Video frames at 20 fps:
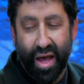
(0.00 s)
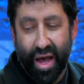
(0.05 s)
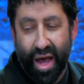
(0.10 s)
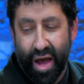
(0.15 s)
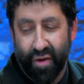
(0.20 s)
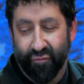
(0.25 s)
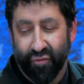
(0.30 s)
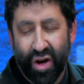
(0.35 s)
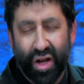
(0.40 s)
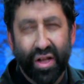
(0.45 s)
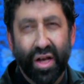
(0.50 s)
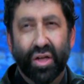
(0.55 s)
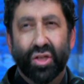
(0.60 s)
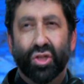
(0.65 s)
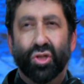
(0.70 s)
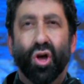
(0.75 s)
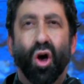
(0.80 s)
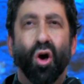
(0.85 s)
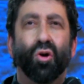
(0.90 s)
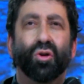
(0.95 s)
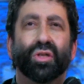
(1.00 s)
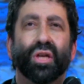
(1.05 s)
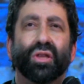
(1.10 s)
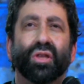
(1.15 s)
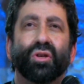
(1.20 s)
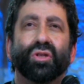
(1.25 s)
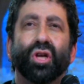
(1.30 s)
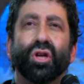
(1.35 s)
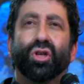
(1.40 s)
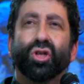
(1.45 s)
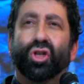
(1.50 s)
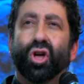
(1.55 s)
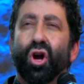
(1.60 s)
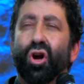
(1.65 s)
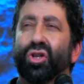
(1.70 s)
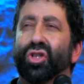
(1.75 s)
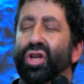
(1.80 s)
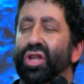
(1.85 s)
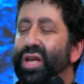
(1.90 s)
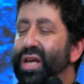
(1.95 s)
And Felix knows that there's a
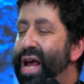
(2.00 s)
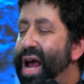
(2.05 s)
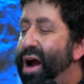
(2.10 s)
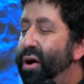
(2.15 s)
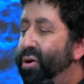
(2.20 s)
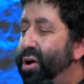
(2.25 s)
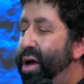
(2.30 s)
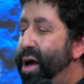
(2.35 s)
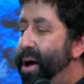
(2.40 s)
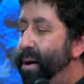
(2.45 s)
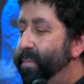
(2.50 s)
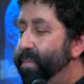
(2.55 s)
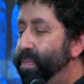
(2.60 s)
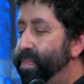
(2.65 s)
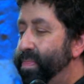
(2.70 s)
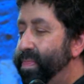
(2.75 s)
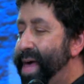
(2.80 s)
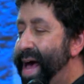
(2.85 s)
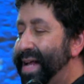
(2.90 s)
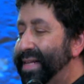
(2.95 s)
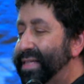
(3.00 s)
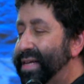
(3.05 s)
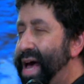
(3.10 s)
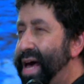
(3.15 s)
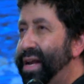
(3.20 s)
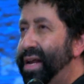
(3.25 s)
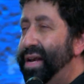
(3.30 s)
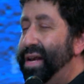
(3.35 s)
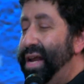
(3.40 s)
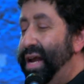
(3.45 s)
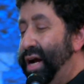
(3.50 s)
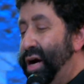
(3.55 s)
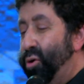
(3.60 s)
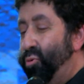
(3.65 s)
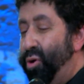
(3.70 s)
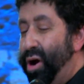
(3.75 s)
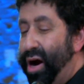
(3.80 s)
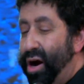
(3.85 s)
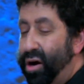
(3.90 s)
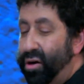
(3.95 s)
church in the area that's kind of near
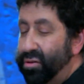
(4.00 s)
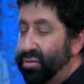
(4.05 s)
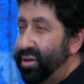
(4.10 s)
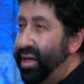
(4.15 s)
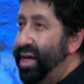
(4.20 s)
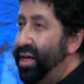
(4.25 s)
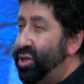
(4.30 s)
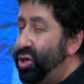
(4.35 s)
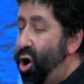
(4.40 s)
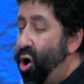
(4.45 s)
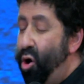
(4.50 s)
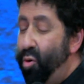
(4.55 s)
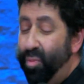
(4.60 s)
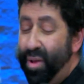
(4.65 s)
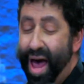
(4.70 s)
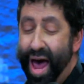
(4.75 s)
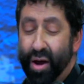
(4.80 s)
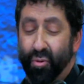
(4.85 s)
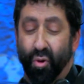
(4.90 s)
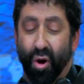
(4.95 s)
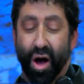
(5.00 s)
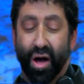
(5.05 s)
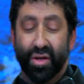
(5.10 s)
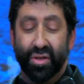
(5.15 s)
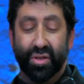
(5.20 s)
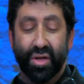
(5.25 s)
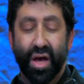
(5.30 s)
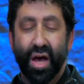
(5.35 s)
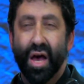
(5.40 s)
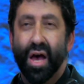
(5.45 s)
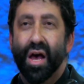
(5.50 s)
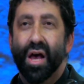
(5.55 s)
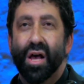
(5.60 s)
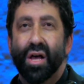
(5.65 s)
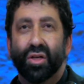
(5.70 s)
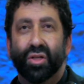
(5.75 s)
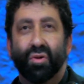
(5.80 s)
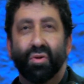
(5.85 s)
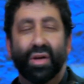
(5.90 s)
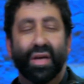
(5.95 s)
where his homeland was.
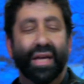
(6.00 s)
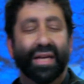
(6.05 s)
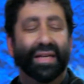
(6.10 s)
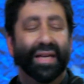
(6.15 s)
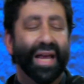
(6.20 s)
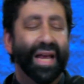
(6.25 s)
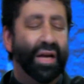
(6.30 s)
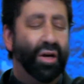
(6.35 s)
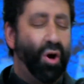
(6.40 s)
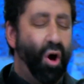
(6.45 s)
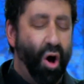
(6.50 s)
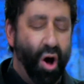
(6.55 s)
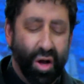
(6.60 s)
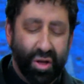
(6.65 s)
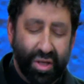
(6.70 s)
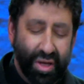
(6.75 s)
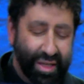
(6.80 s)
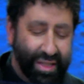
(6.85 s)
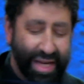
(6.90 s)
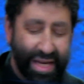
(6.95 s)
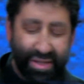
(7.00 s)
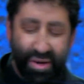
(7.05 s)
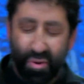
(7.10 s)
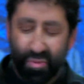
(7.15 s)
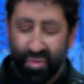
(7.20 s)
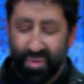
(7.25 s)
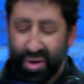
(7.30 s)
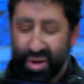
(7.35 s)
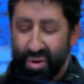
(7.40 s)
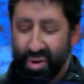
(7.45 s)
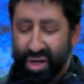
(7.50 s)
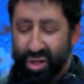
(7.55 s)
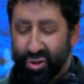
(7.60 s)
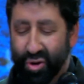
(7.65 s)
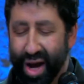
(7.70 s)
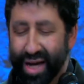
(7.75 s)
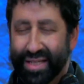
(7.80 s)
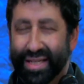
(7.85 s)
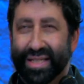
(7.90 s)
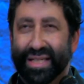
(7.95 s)
So he, he, he calls, he says, Oh, you know, he
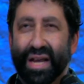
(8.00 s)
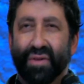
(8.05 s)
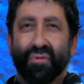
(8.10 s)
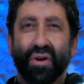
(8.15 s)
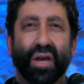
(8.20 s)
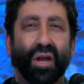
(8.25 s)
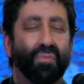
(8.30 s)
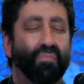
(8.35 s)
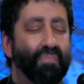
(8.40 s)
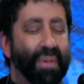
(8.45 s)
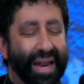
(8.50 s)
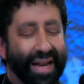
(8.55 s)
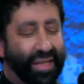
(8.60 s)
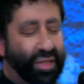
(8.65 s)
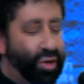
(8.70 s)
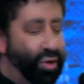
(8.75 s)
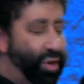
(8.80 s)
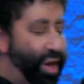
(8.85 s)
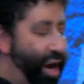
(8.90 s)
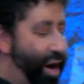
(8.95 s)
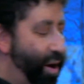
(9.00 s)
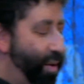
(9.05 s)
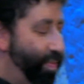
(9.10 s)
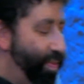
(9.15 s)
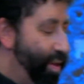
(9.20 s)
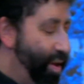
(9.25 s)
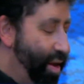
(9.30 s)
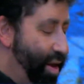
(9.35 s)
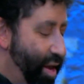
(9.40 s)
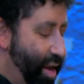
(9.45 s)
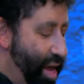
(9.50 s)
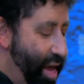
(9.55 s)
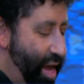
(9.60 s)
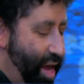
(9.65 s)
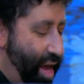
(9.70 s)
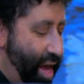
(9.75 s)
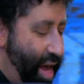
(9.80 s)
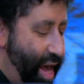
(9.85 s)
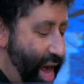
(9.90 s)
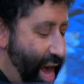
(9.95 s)
tries to see if we can minister there.
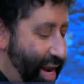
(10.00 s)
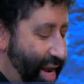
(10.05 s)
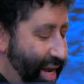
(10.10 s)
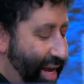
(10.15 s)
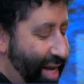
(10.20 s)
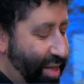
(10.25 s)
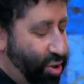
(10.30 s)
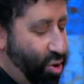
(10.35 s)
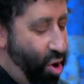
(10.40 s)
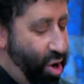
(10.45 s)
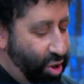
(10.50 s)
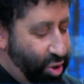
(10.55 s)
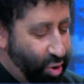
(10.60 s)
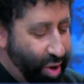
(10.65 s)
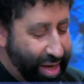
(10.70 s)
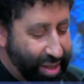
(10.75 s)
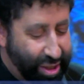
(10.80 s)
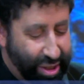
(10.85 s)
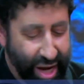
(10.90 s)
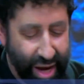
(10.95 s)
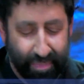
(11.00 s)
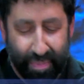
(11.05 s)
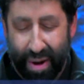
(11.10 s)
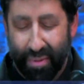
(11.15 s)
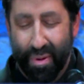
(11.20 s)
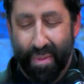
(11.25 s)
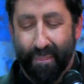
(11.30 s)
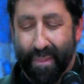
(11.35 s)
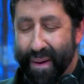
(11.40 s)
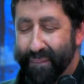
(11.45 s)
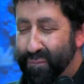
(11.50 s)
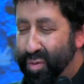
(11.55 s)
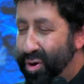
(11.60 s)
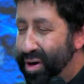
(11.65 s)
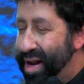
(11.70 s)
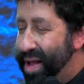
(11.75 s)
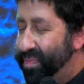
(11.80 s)
And he gets all dressed up. I remember it.